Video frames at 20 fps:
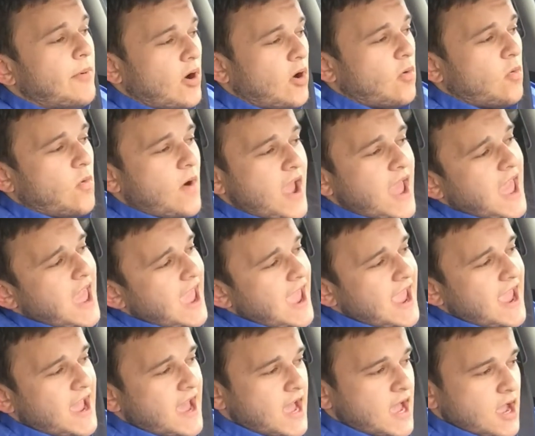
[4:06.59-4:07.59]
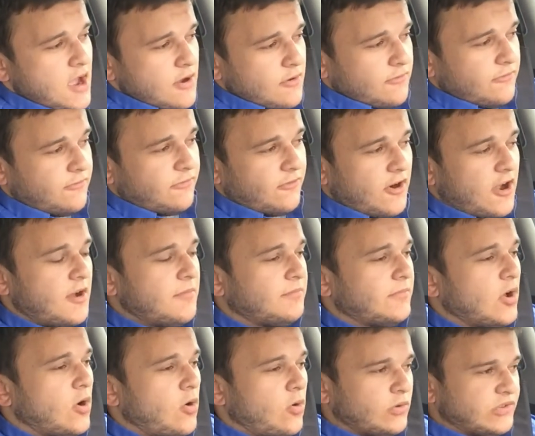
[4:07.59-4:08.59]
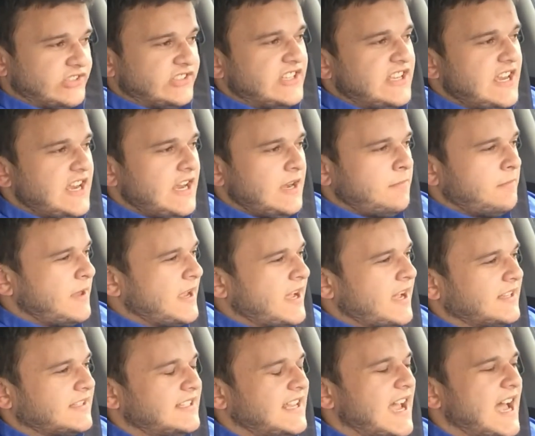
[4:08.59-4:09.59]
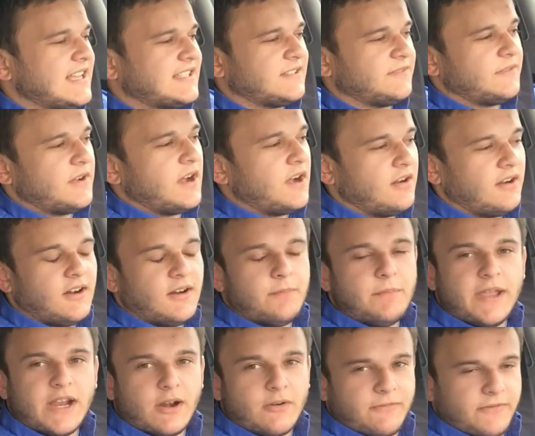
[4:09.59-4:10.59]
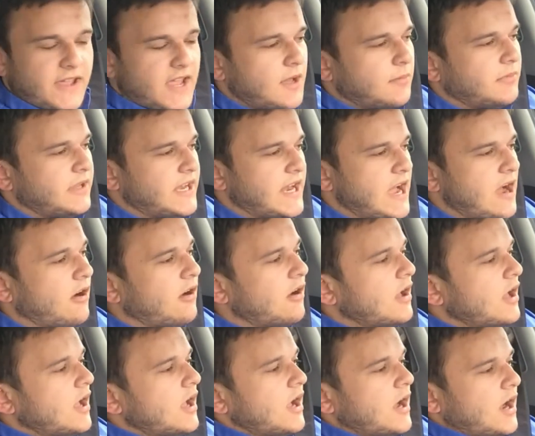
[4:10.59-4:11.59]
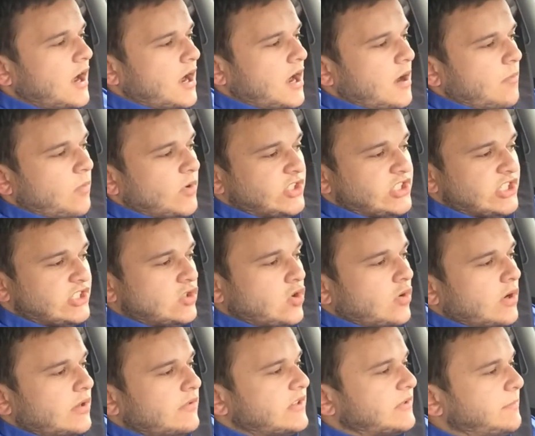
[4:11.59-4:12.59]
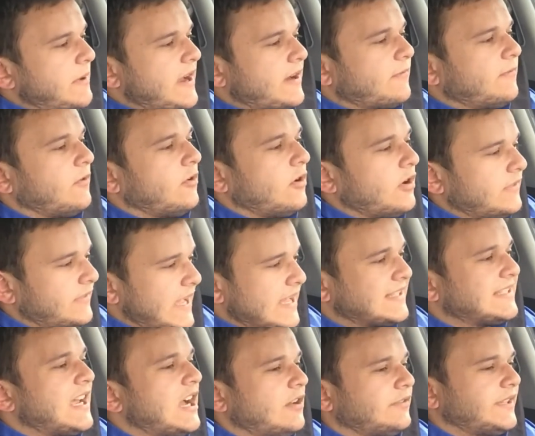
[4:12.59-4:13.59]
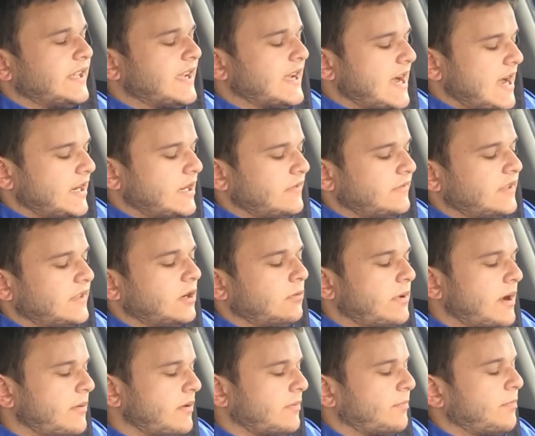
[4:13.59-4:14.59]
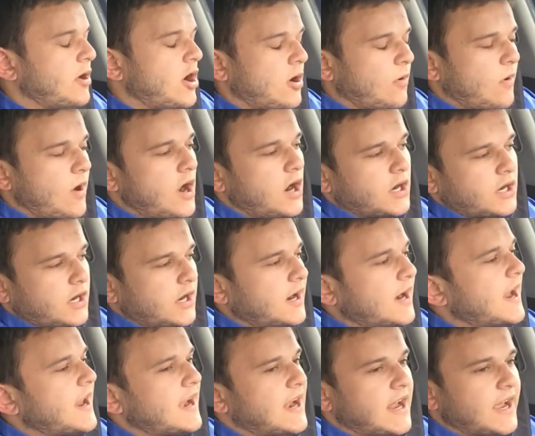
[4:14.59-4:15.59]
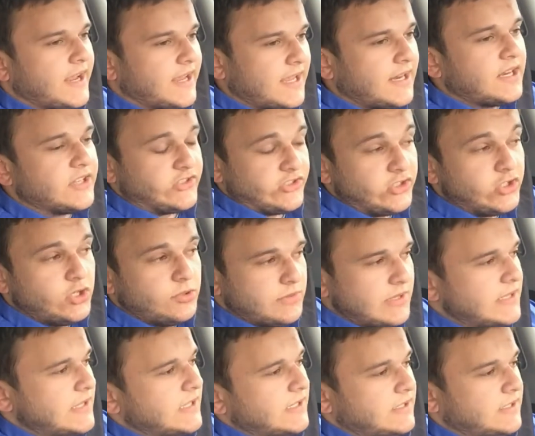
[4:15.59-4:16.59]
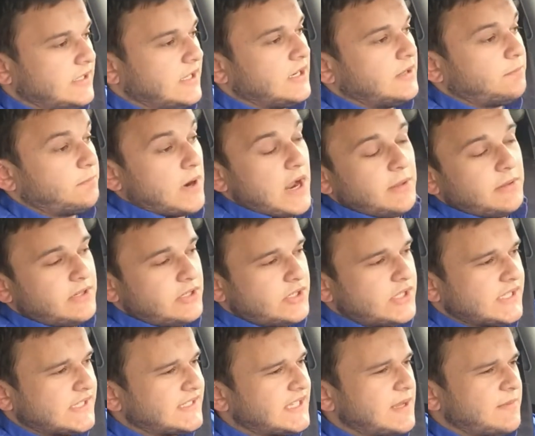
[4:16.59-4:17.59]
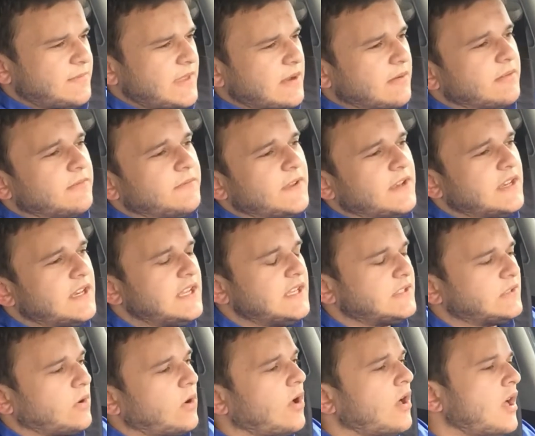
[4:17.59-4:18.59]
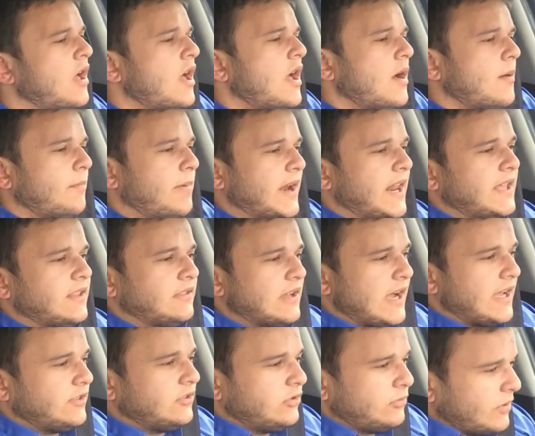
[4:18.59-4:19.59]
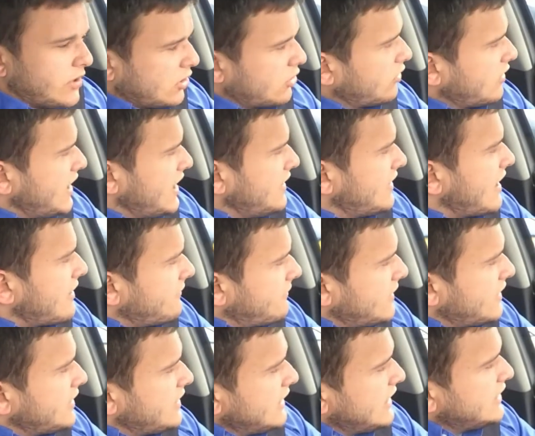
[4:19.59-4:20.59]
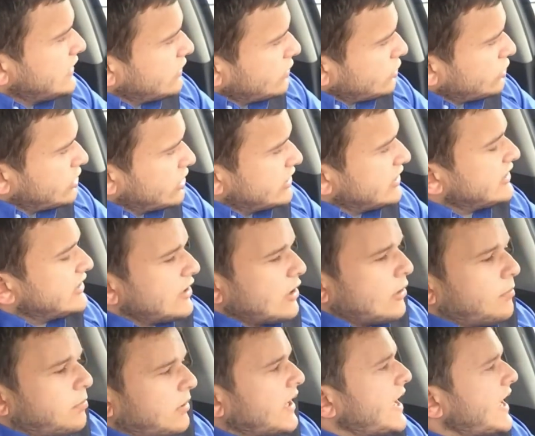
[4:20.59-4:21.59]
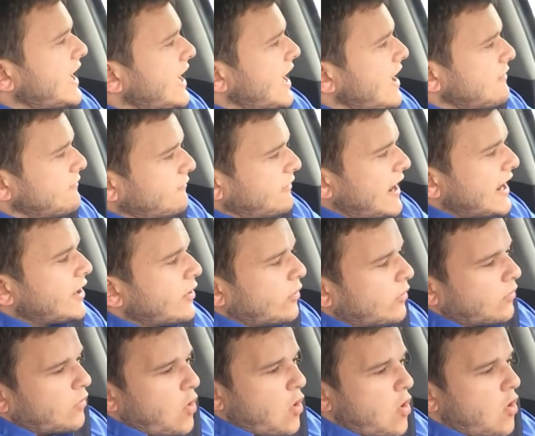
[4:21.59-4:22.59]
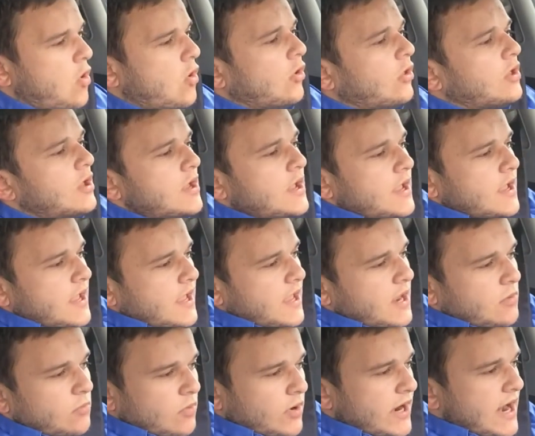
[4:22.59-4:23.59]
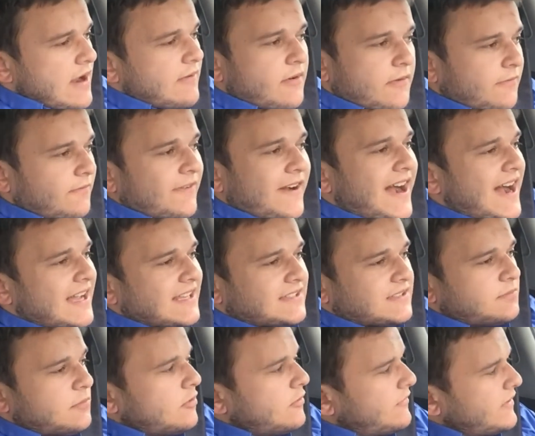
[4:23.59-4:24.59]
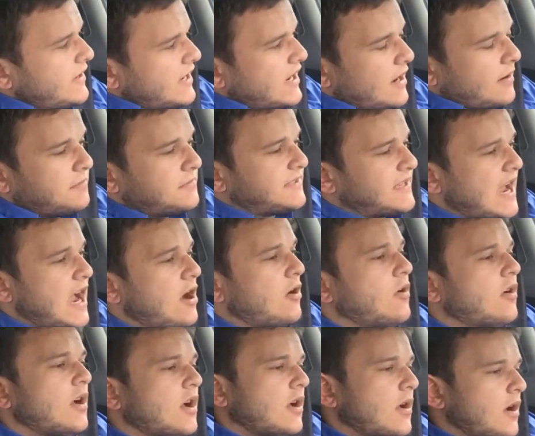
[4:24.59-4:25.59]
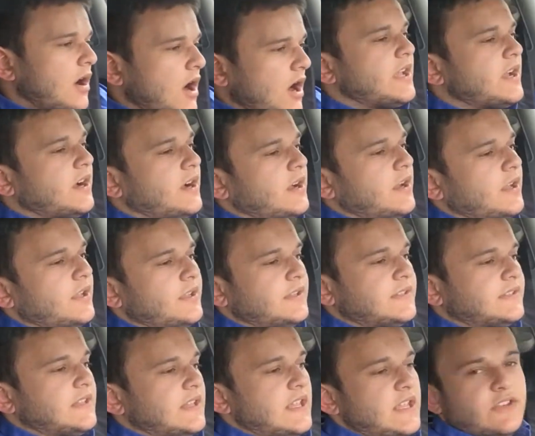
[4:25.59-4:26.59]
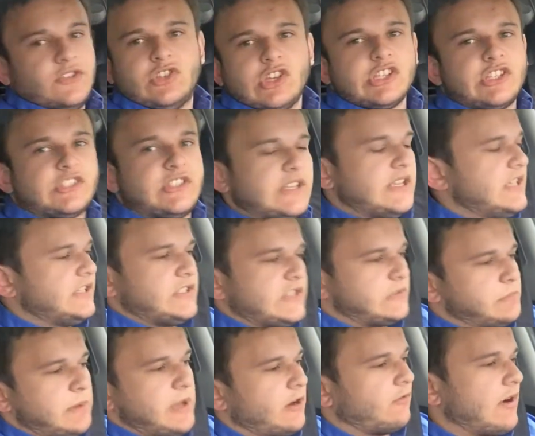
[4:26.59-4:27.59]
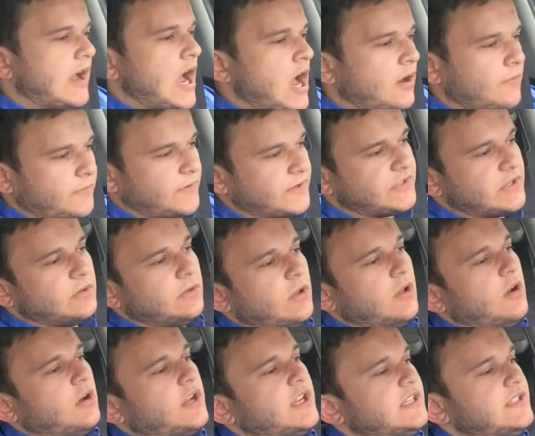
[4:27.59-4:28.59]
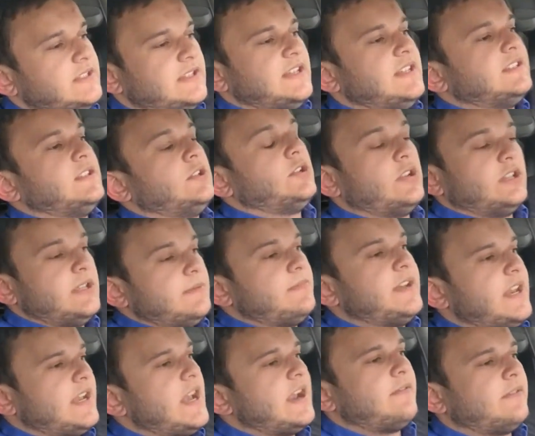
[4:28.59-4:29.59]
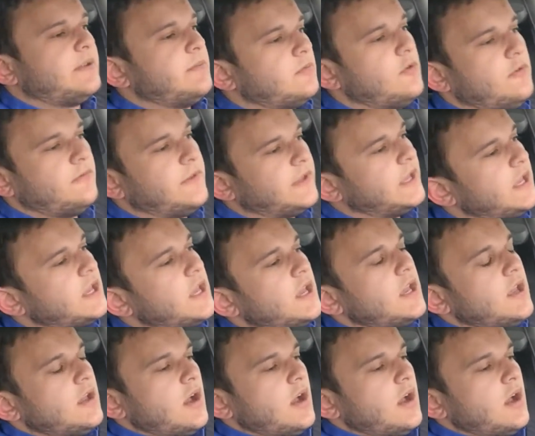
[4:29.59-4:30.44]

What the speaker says: away from the whole scene because he has a bigger family now, which is totally respectful. That's how they kind of did away with Paul Walker, and I can assume that they're gonna probably do the same thing with Vin Diesel. But I do agree that Vin Diesel should still play a vital role in whatever Fast movie comes out because he's just been around for so long. He's literally been in every movie.